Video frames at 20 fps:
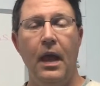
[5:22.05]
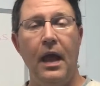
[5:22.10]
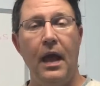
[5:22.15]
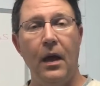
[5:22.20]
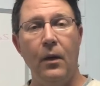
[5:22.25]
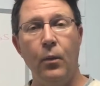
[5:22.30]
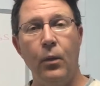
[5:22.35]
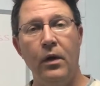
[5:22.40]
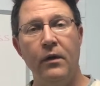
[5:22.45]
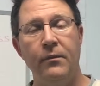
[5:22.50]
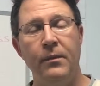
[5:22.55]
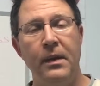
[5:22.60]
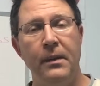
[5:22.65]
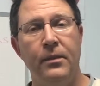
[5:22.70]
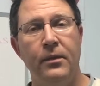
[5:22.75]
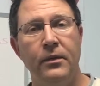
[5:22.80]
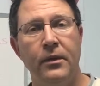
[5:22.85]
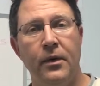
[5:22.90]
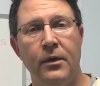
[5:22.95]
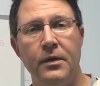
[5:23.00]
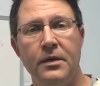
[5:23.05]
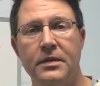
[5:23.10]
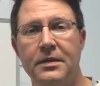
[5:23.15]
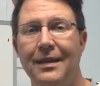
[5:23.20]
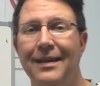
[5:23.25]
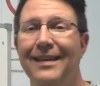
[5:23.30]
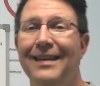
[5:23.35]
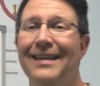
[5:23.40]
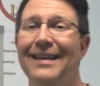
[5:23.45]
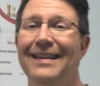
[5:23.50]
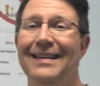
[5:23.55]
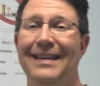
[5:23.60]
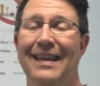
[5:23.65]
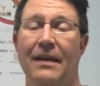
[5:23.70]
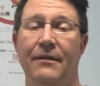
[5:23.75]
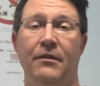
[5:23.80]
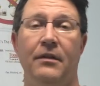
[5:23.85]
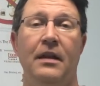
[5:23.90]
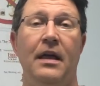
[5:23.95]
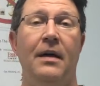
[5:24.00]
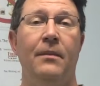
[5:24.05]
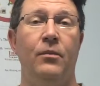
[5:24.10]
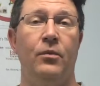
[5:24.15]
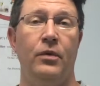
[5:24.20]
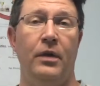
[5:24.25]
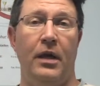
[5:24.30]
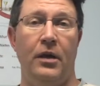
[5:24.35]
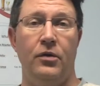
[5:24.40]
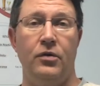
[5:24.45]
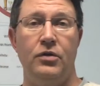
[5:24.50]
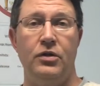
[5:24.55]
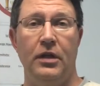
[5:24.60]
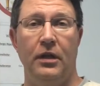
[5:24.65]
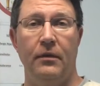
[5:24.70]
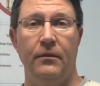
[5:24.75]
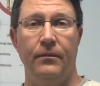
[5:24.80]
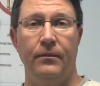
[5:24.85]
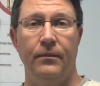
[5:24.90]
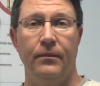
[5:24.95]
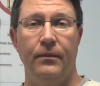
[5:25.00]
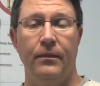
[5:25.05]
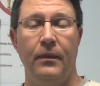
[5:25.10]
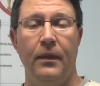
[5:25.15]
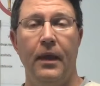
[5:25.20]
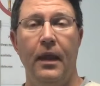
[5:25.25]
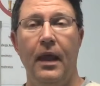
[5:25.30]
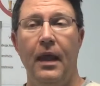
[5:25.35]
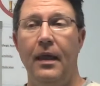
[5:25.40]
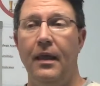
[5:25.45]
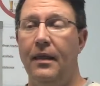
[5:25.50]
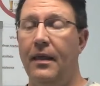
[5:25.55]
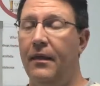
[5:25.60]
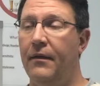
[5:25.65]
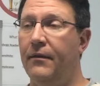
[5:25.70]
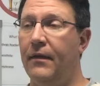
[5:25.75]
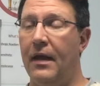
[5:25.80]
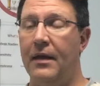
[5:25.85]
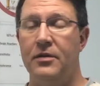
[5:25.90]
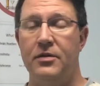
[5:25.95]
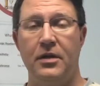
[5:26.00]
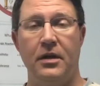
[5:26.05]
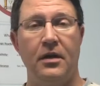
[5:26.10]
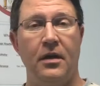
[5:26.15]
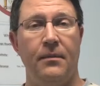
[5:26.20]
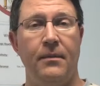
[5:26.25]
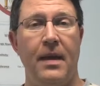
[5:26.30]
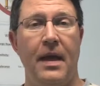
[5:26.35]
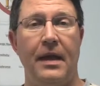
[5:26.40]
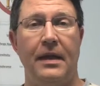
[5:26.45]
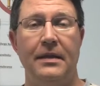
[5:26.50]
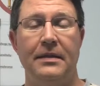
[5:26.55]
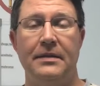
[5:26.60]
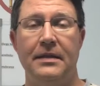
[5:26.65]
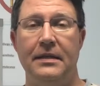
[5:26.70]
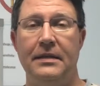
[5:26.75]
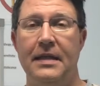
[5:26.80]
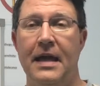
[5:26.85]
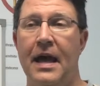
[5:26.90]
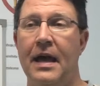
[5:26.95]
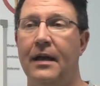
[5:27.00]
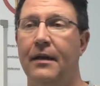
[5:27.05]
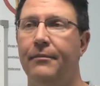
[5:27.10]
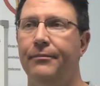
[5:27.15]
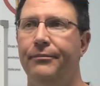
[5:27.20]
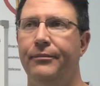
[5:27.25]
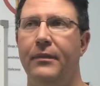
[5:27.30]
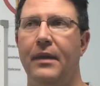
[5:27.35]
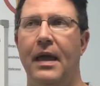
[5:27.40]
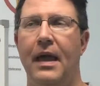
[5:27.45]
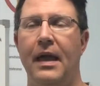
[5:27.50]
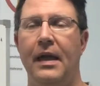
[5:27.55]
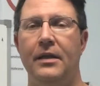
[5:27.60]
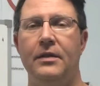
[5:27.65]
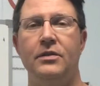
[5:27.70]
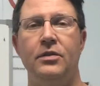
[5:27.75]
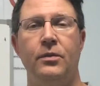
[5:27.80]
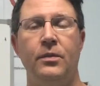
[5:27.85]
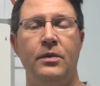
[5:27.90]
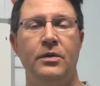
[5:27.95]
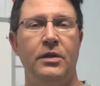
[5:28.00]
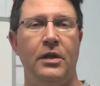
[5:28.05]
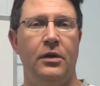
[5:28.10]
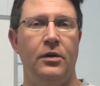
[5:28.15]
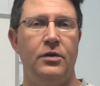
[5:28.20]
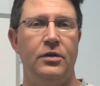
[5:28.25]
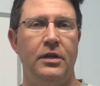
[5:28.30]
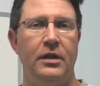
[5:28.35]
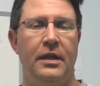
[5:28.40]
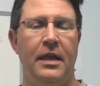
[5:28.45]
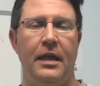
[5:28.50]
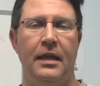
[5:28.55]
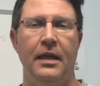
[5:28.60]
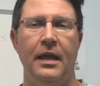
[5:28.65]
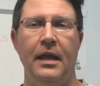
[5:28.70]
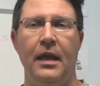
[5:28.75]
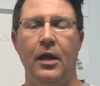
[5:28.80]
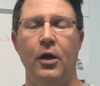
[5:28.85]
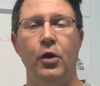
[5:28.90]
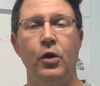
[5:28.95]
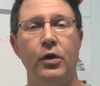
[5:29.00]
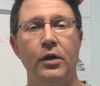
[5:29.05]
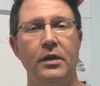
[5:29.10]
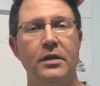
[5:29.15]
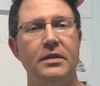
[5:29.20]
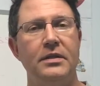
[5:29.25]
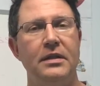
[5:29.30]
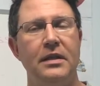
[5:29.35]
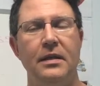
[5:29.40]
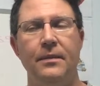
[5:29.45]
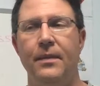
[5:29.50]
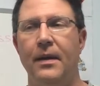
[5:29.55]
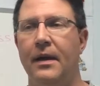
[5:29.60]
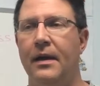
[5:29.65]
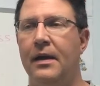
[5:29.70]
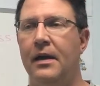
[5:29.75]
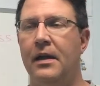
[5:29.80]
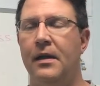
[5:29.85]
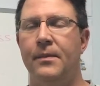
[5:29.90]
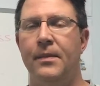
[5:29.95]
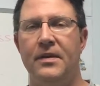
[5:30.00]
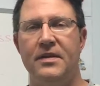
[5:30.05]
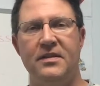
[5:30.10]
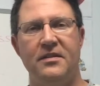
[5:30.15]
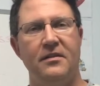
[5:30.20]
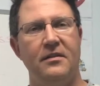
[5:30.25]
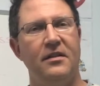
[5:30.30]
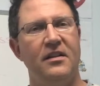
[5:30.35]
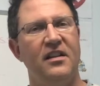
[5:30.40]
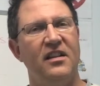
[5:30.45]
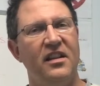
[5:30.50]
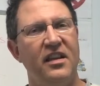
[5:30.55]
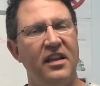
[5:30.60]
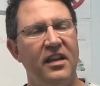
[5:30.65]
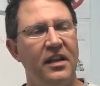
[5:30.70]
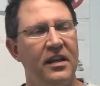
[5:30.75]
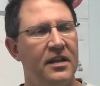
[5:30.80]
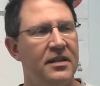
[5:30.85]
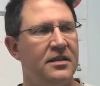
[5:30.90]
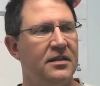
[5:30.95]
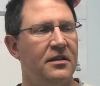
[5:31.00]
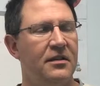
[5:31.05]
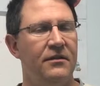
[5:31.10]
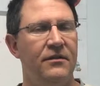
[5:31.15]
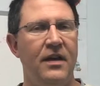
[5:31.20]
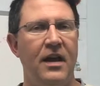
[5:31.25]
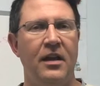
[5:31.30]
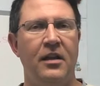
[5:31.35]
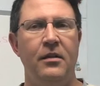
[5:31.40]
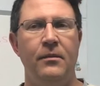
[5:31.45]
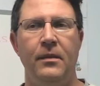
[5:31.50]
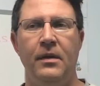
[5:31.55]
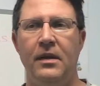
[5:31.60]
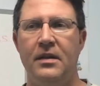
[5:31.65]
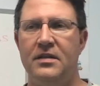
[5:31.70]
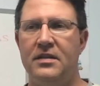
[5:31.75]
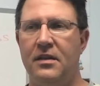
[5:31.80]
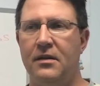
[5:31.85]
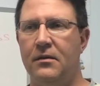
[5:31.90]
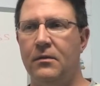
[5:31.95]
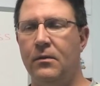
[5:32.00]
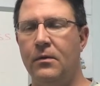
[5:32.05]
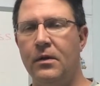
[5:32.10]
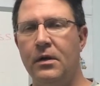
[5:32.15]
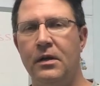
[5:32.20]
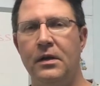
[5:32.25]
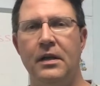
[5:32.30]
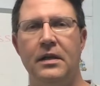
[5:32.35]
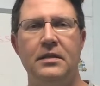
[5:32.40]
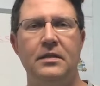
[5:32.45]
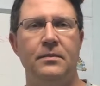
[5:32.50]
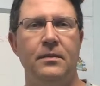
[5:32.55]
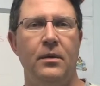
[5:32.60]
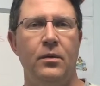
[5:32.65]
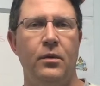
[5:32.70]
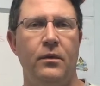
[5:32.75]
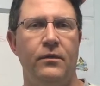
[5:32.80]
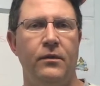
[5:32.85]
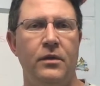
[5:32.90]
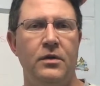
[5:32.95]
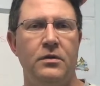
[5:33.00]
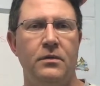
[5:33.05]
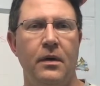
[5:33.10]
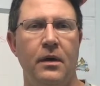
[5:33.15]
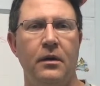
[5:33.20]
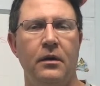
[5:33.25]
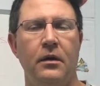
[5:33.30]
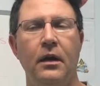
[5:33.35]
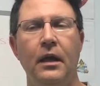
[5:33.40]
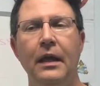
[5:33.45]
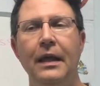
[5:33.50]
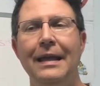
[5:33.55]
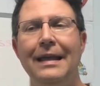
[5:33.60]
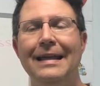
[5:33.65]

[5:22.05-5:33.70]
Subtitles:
And what have people noticed? They have a lot more energy. They've actually come back and said, Doc, I had so much energy that night, I couldn't sleep. I got up, I started cleaning, I started vacuuming, I started organizing my refrigerator.